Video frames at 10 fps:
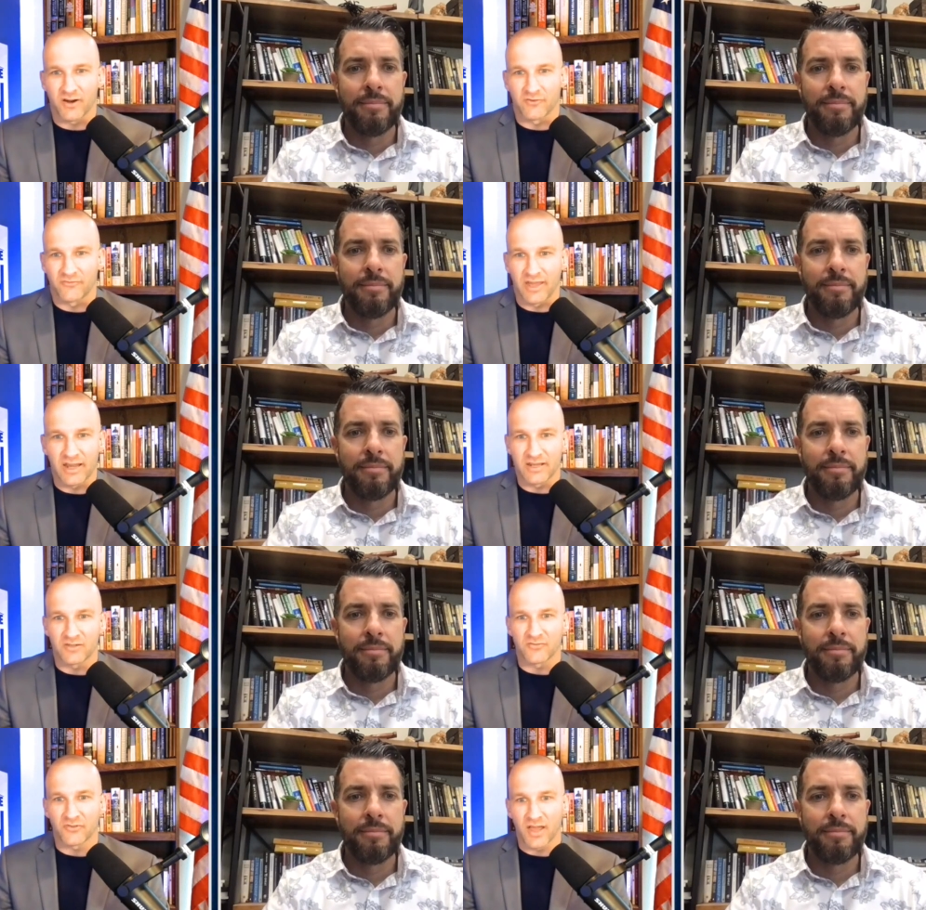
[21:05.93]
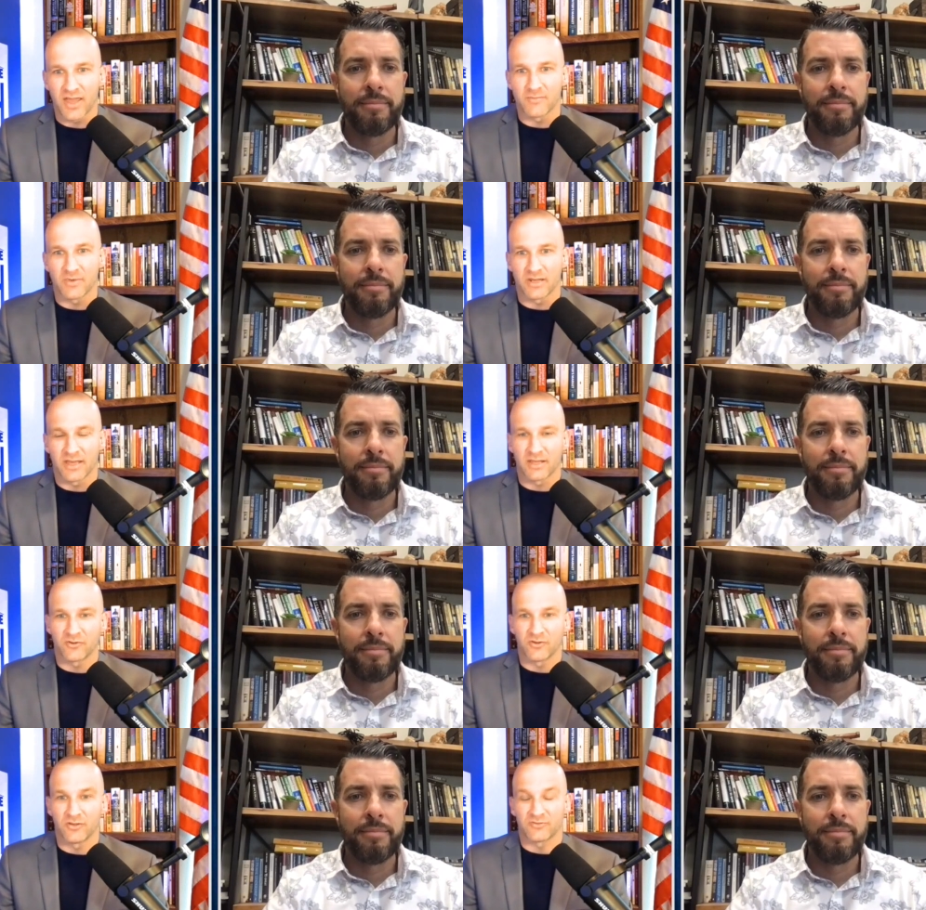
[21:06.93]
Speaker 1: or fan it into flame and
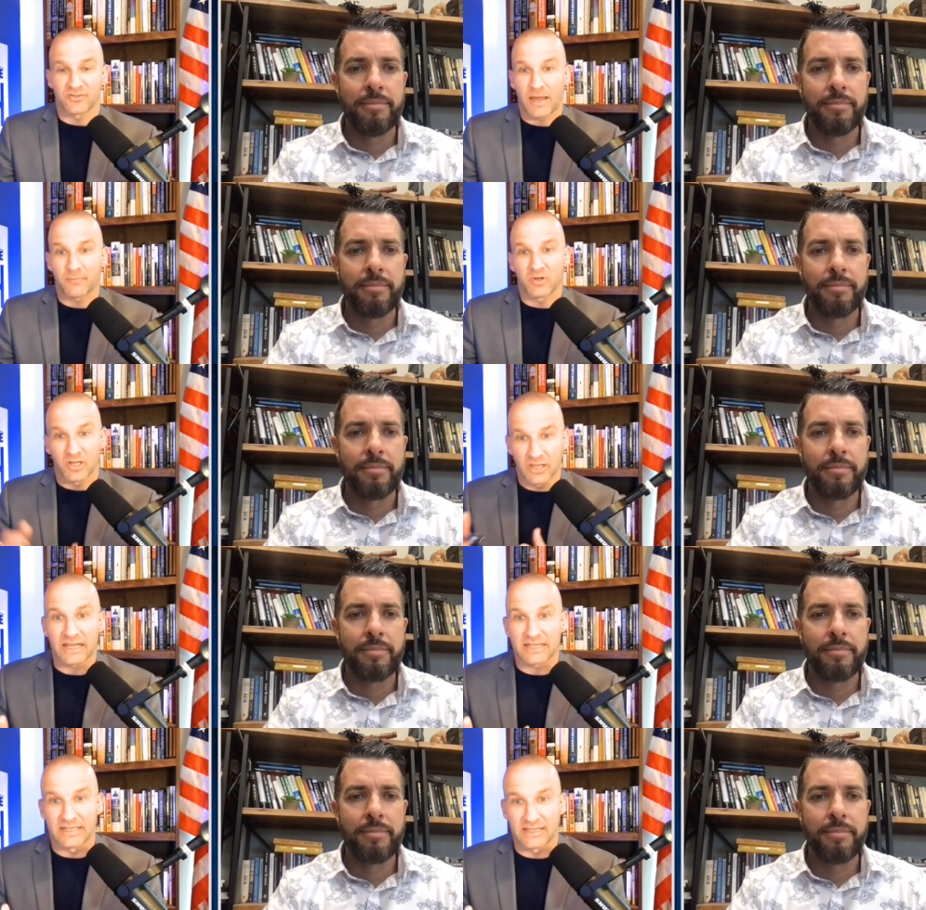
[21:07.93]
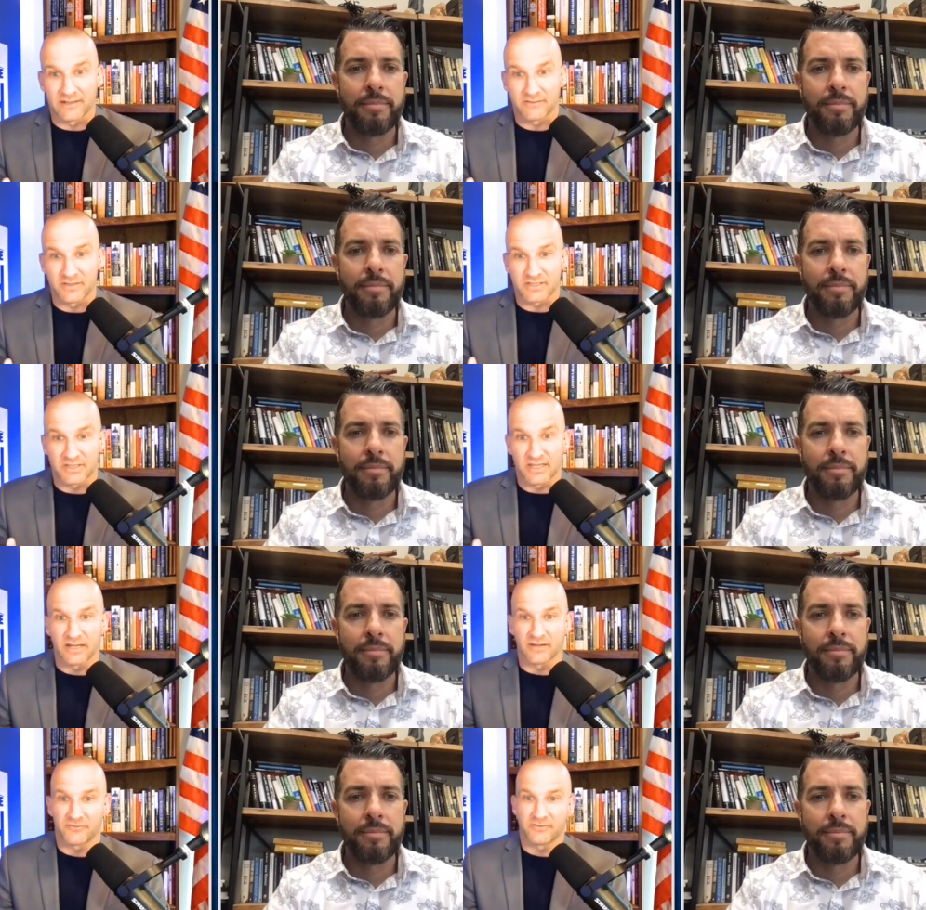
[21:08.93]
to stop neglecting this
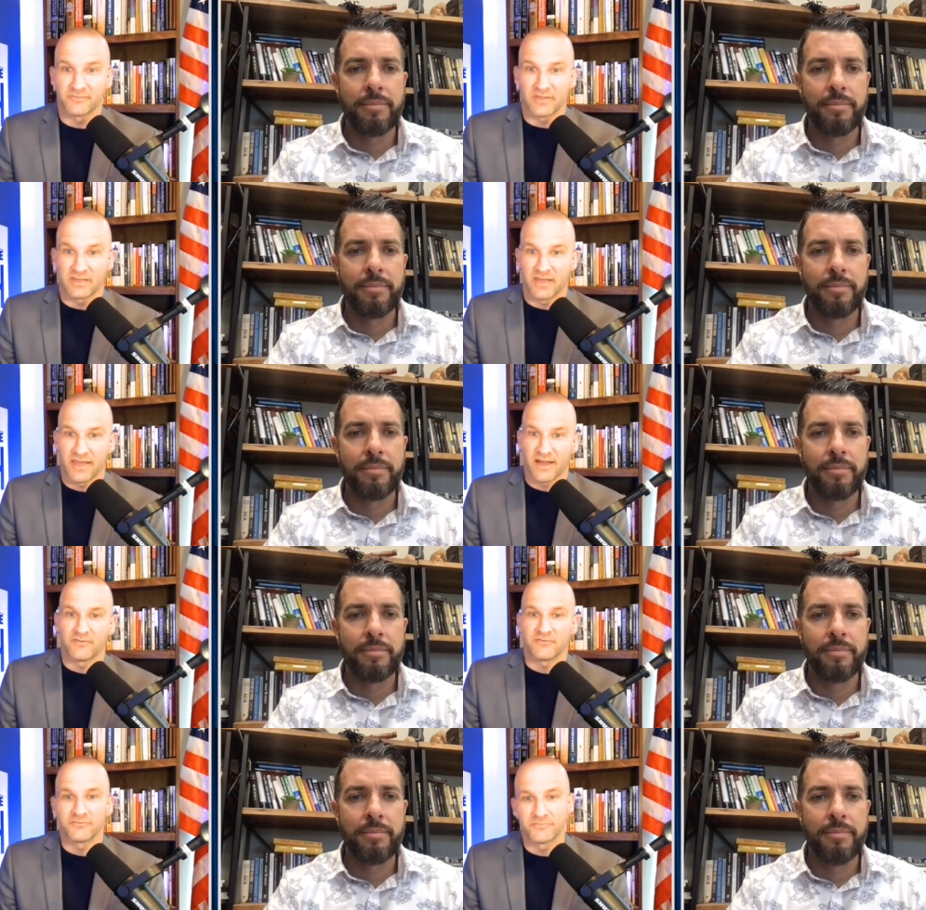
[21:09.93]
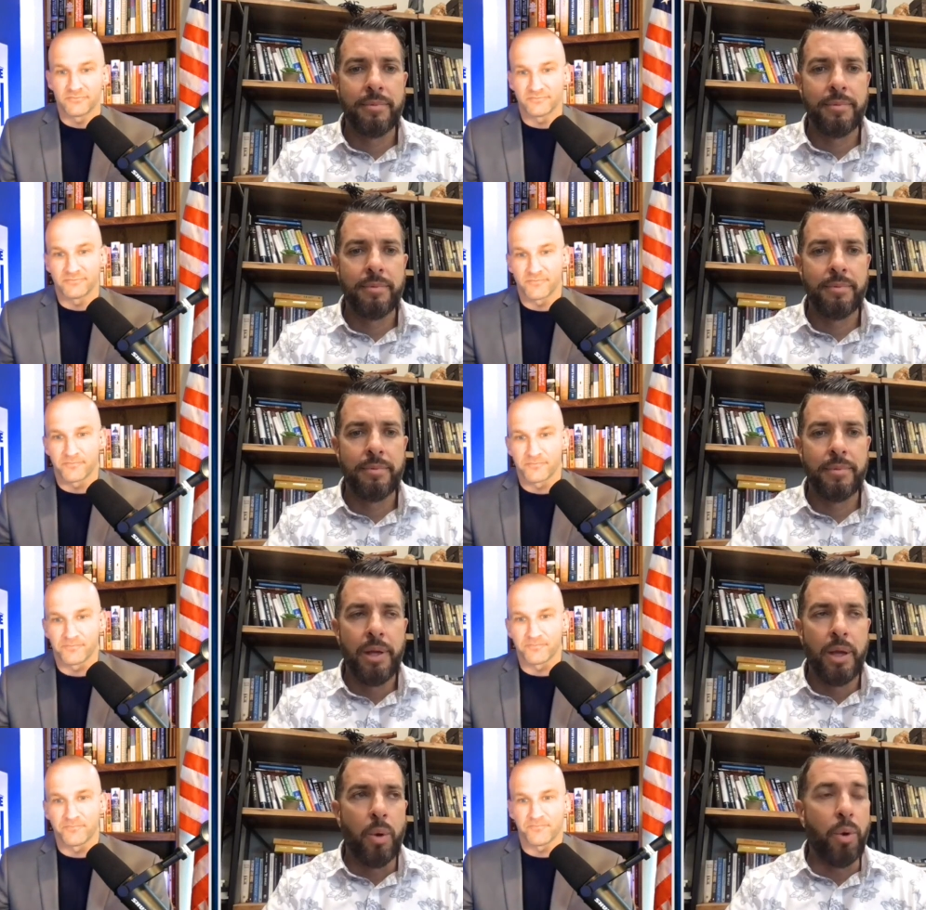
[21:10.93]
gift that they have?
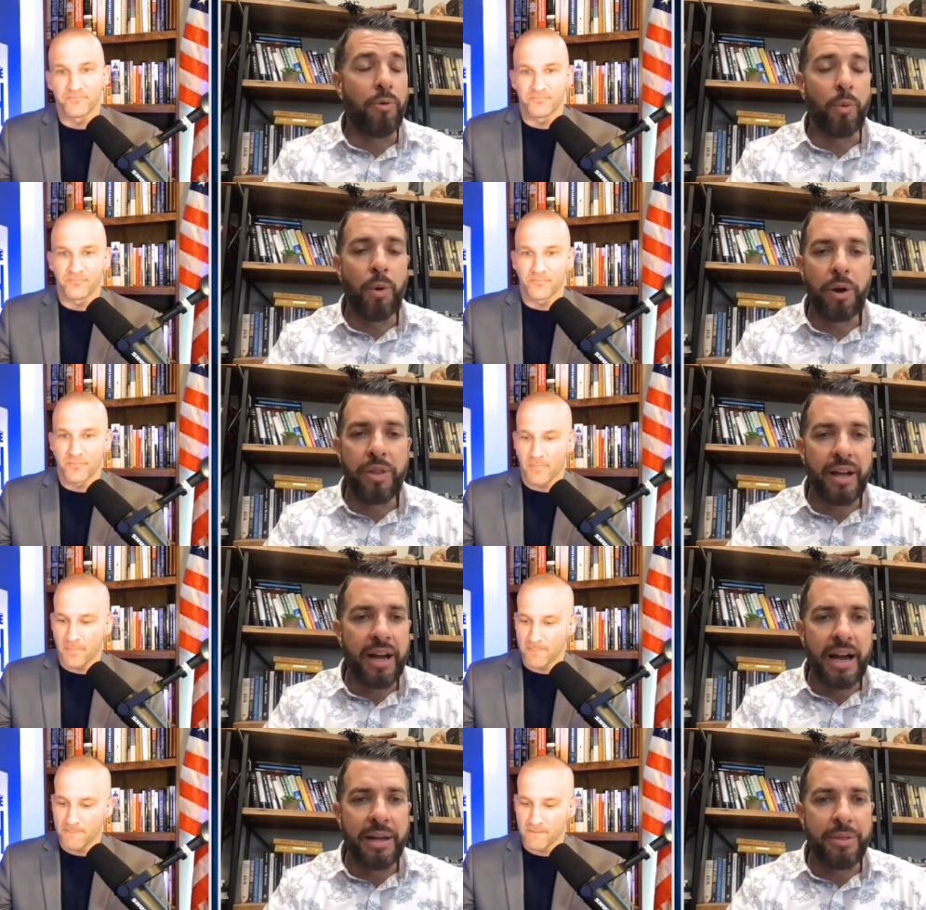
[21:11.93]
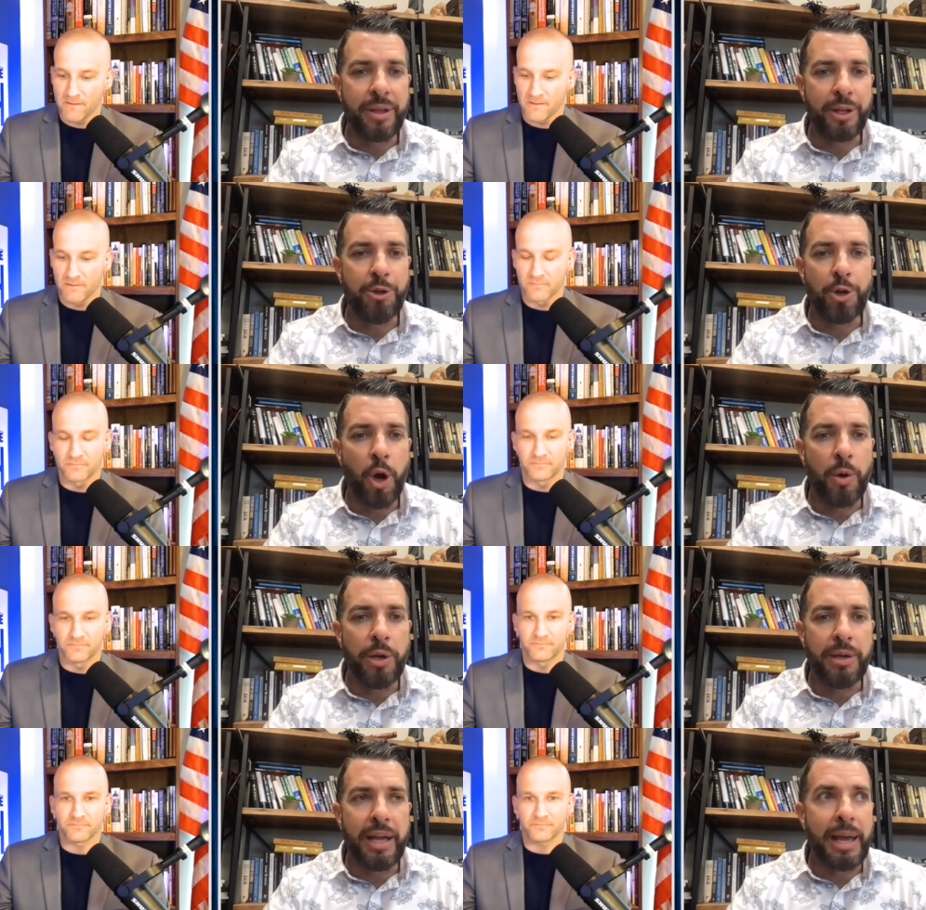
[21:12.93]
Speaker 2: Well, for one thing, I think you go
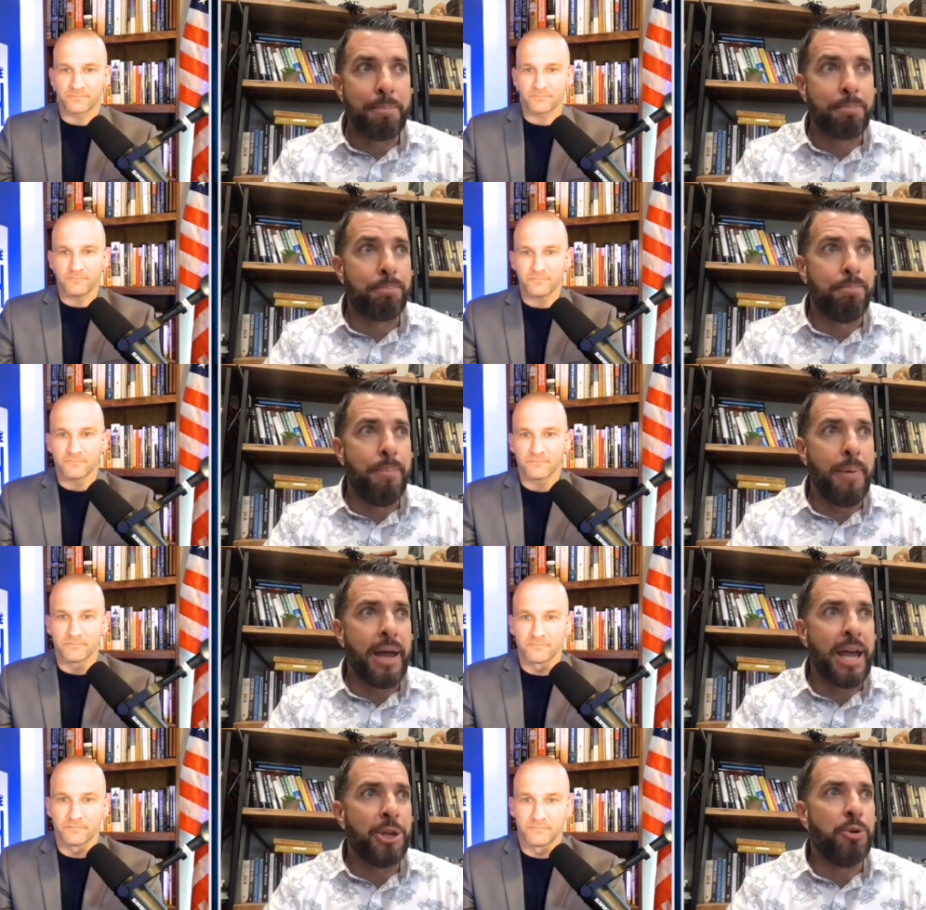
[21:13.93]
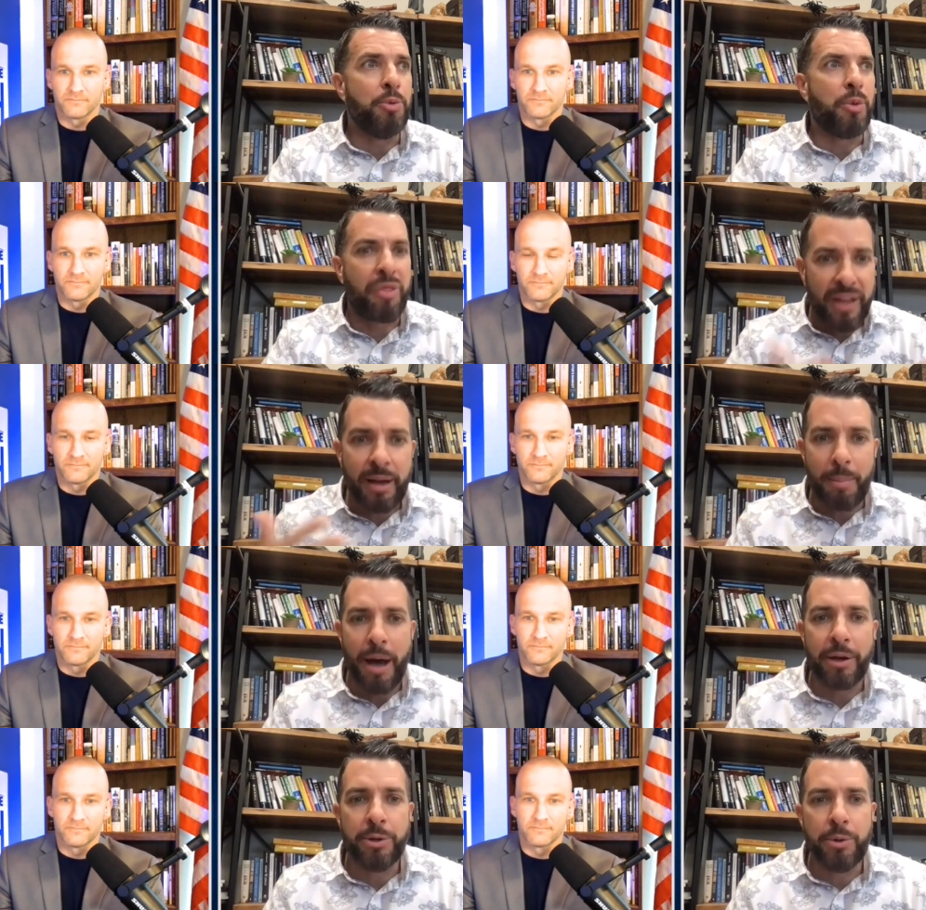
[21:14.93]
and you think
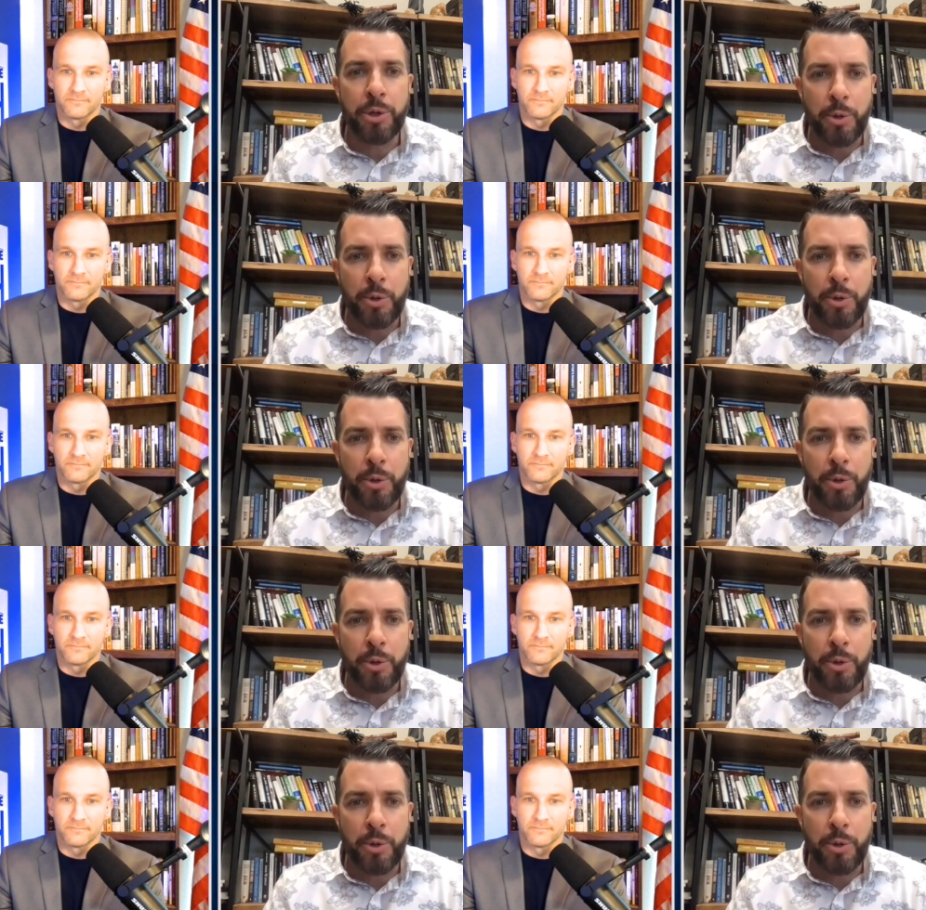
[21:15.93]
about it. You